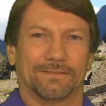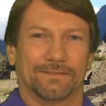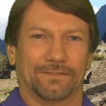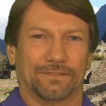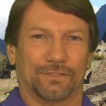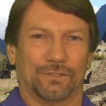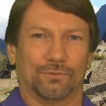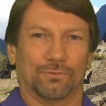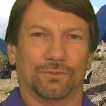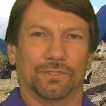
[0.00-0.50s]

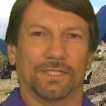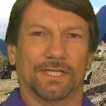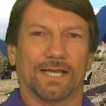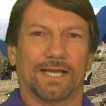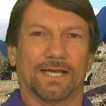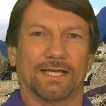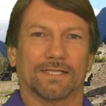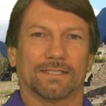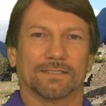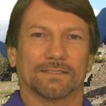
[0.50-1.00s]
So
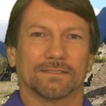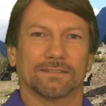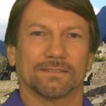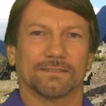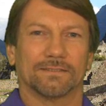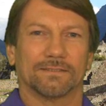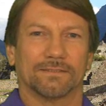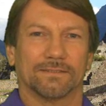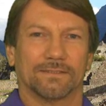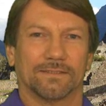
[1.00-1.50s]
relax,
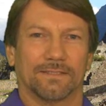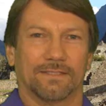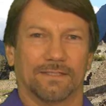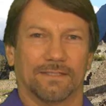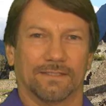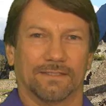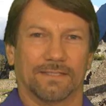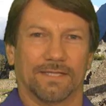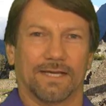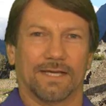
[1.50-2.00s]

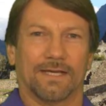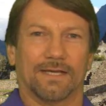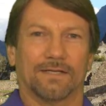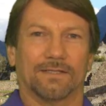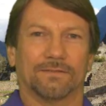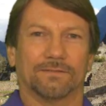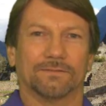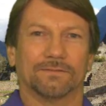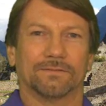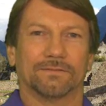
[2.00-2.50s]

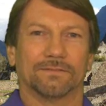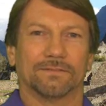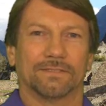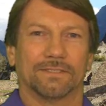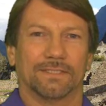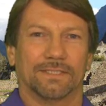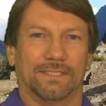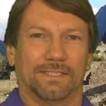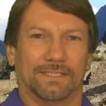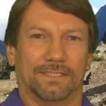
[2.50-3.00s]
allow,
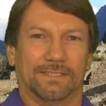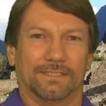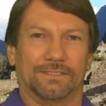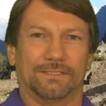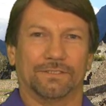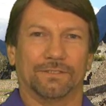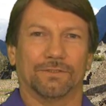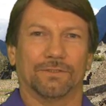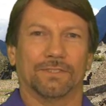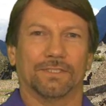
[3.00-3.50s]
and
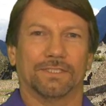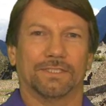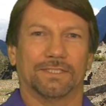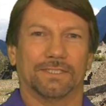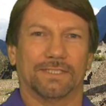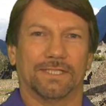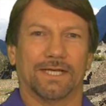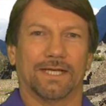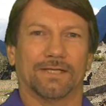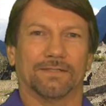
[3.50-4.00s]
enjoy
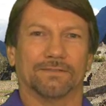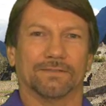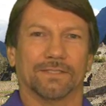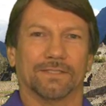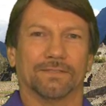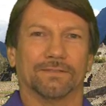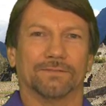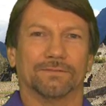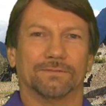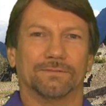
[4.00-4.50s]
the
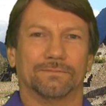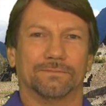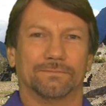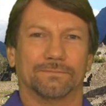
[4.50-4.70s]
download.